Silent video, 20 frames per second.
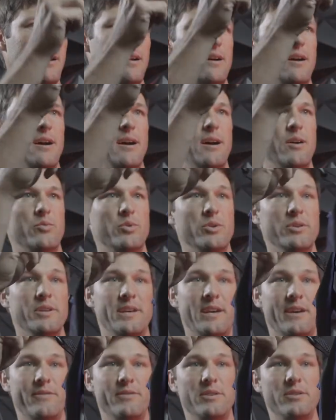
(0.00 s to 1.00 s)

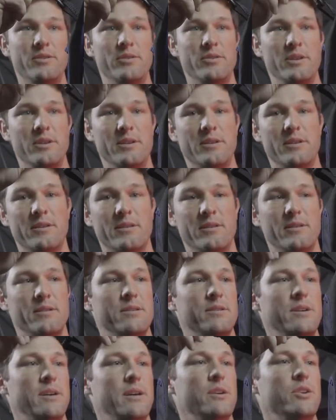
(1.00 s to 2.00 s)
Really heavy duty
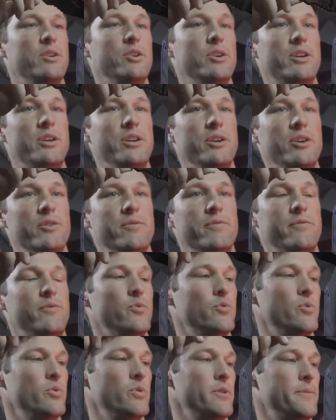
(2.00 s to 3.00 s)
hook here
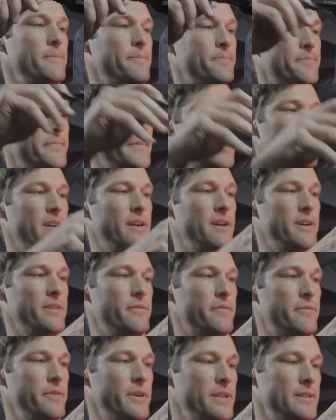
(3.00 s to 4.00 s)
for
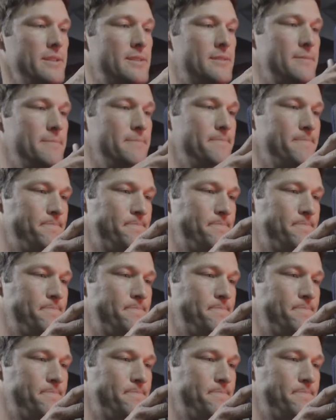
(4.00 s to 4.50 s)
the fence.